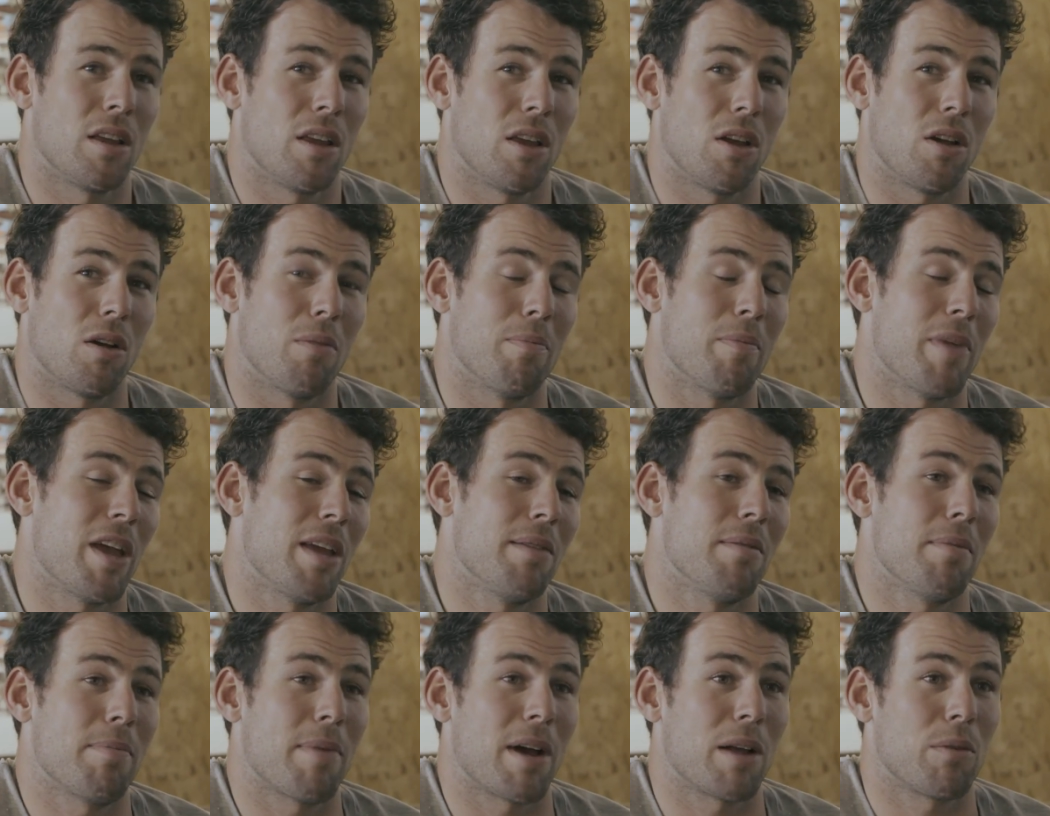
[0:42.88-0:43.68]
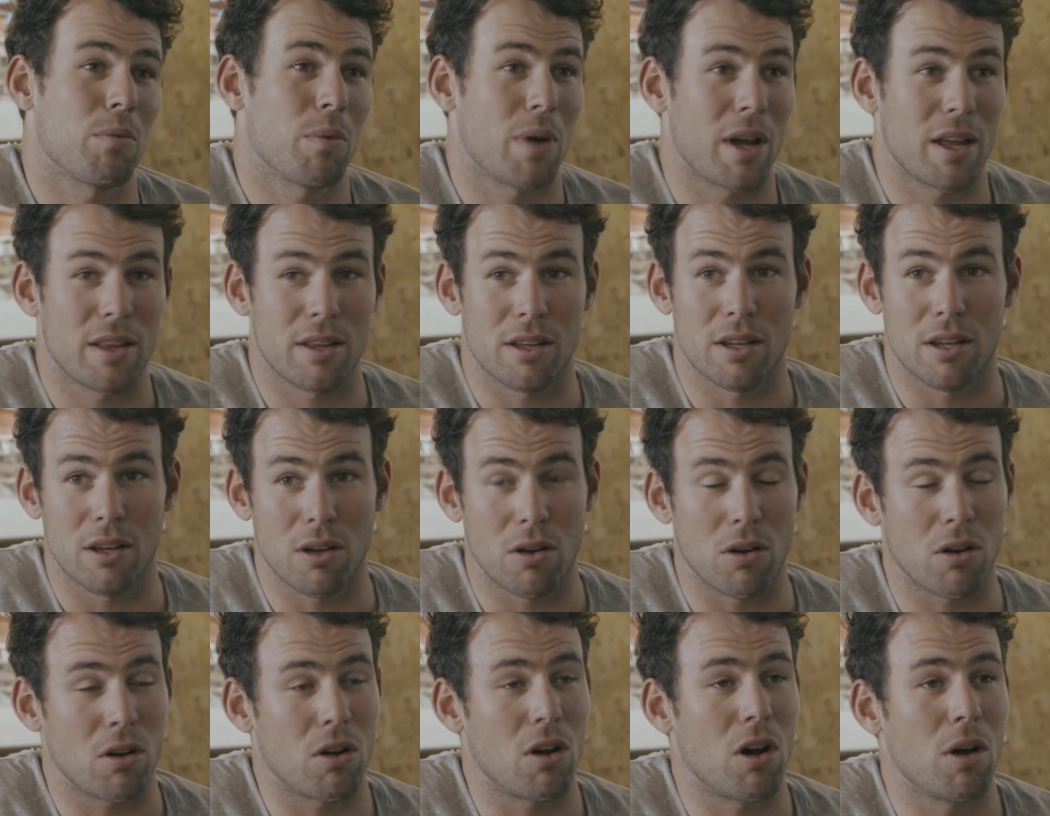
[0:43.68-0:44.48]
you've got maybe bad weather,
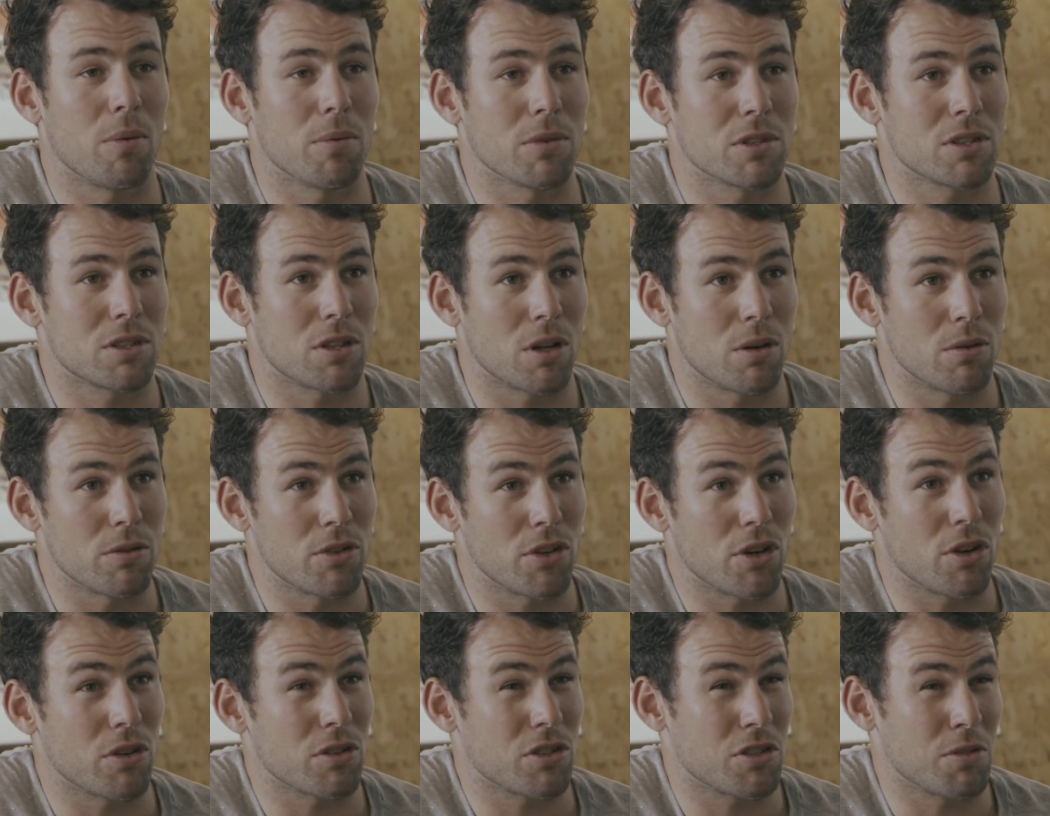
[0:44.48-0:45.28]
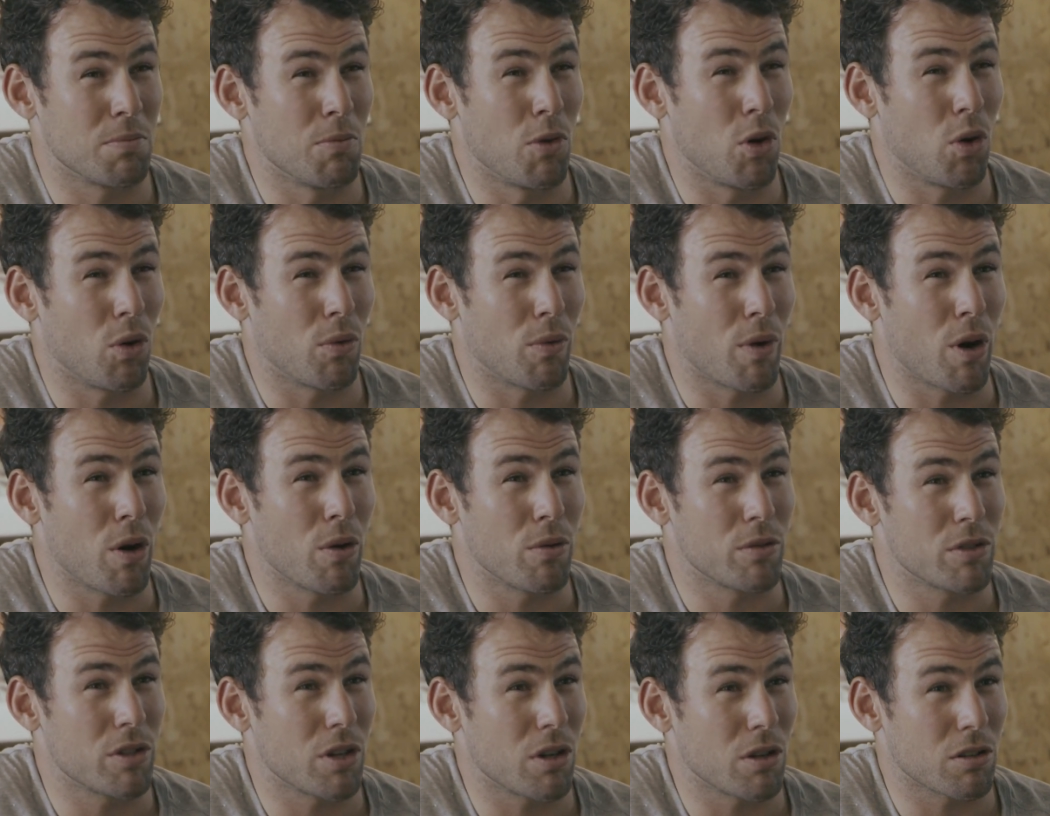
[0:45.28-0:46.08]
you've got cobblestones, you've got small
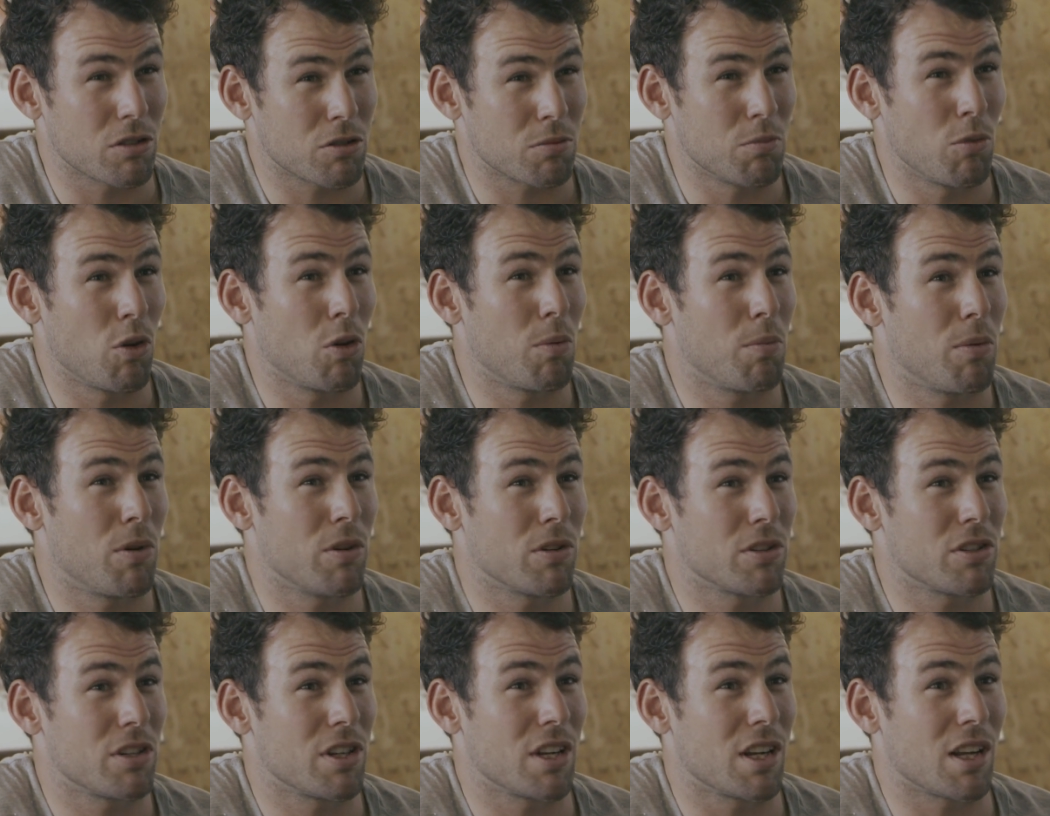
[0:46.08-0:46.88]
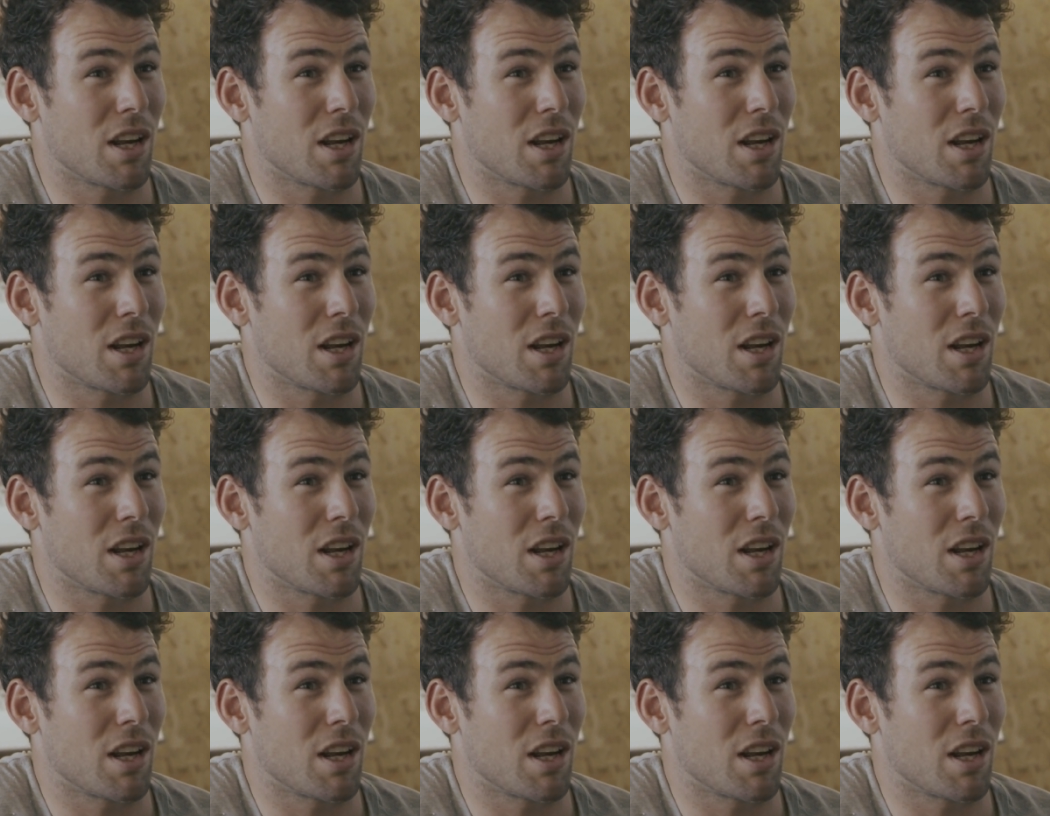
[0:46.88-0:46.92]
roads, you've got small punchy